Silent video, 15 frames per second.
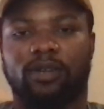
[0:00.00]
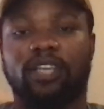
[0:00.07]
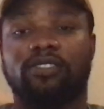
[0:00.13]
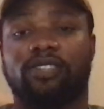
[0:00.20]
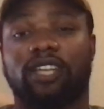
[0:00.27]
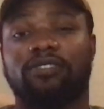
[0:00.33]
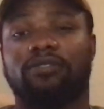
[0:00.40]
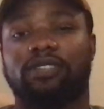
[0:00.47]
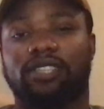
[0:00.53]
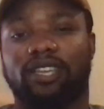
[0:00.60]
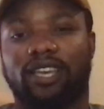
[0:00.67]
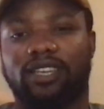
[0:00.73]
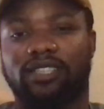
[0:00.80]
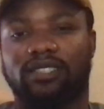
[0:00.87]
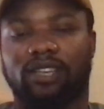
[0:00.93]
That's really
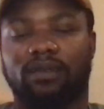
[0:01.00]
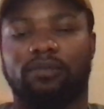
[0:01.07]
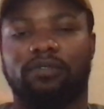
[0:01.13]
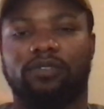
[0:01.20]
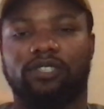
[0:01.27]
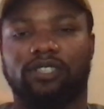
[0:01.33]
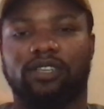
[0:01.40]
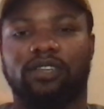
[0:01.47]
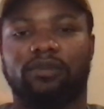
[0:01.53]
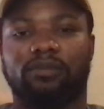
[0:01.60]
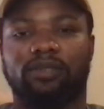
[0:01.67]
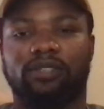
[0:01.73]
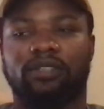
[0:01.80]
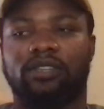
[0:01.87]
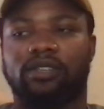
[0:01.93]
any type of engineer, but
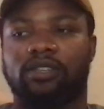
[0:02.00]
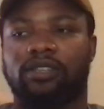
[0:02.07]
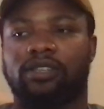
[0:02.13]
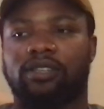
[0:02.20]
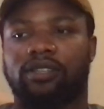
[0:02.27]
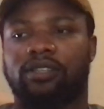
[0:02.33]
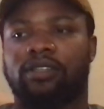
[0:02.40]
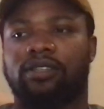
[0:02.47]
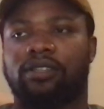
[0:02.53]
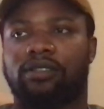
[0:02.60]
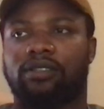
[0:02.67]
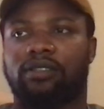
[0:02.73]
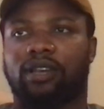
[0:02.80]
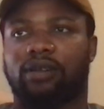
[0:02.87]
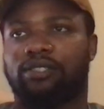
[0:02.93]

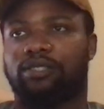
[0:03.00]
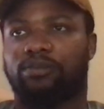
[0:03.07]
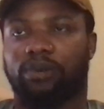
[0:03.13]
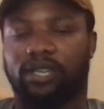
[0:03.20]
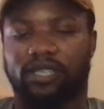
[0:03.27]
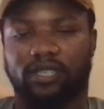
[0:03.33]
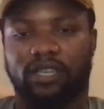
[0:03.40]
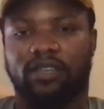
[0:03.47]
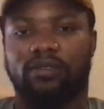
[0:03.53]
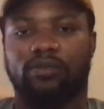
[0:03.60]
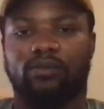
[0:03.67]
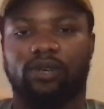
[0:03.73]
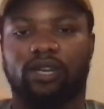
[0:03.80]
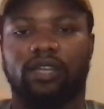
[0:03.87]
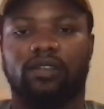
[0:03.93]
I'll just break it down to
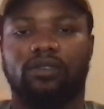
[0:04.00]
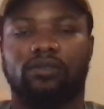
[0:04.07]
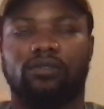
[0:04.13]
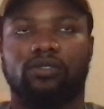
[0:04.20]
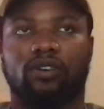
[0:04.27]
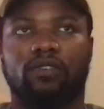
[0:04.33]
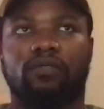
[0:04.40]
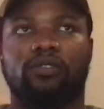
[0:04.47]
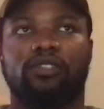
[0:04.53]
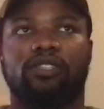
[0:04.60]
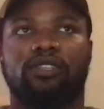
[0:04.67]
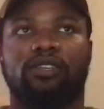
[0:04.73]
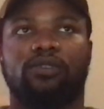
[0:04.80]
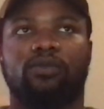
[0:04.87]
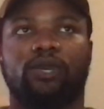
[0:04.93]
what I know. Software
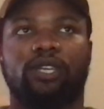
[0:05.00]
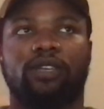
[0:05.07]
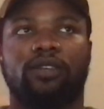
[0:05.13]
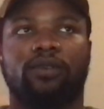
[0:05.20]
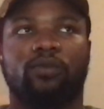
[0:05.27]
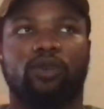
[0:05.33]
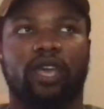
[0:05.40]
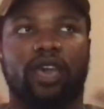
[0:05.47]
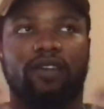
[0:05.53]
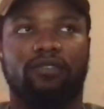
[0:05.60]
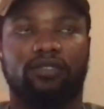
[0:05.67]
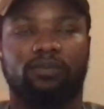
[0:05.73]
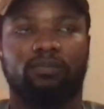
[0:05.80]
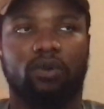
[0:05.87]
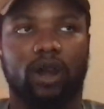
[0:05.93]
engineer, we have
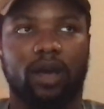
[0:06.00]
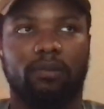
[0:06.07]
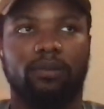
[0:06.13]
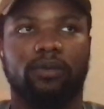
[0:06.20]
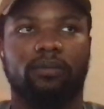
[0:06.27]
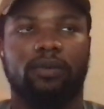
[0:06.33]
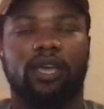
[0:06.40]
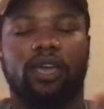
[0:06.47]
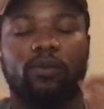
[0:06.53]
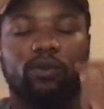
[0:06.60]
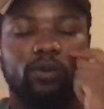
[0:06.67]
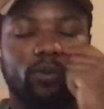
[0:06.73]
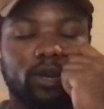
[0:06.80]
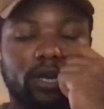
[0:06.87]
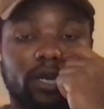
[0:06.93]
this problem and we
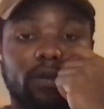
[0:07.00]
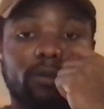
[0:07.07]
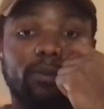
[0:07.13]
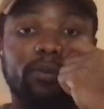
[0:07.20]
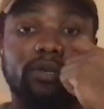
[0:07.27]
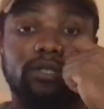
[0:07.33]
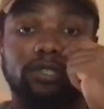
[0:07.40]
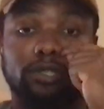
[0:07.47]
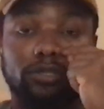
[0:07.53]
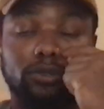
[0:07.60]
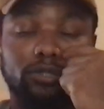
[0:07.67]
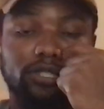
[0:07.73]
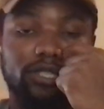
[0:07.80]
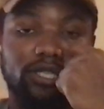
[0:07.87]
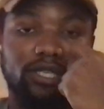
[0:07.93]
want to come up with a
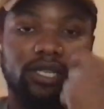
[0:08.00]
solution.